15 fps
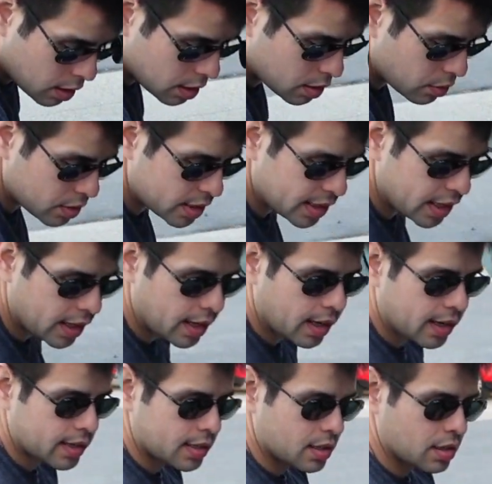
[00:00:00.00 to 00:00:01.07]
So once again
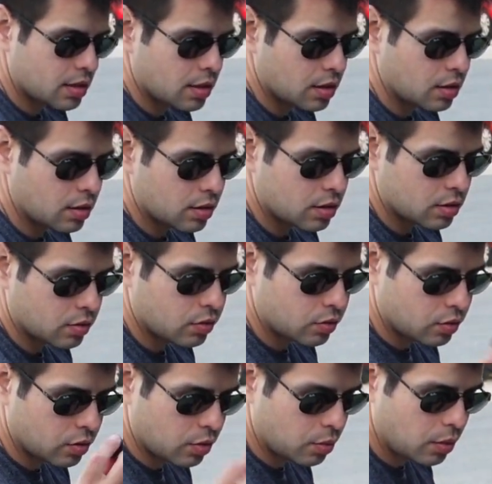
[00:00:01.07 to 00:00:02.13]
guys, screw
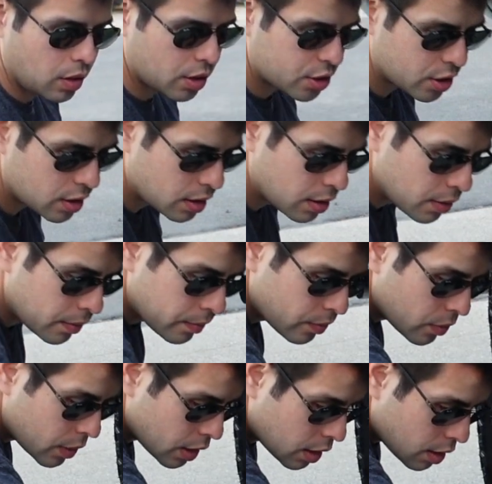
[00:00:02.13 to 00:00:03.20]
through the washer. So
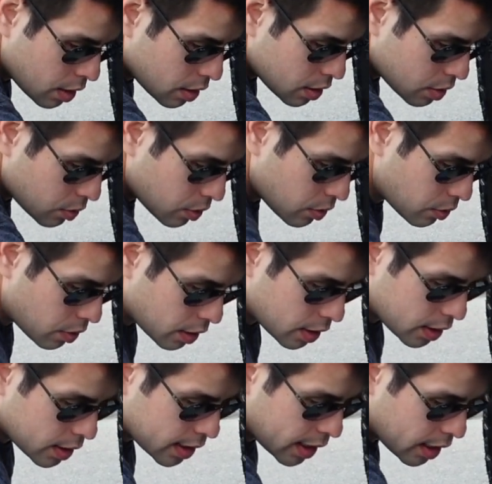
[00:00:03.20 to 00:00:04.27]
we're
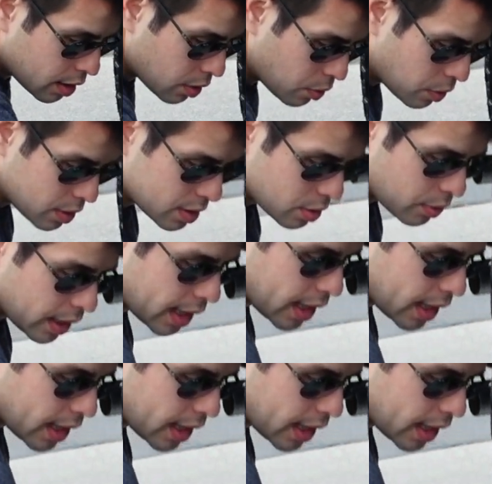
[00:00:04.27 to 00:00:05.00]
going to take the ones that we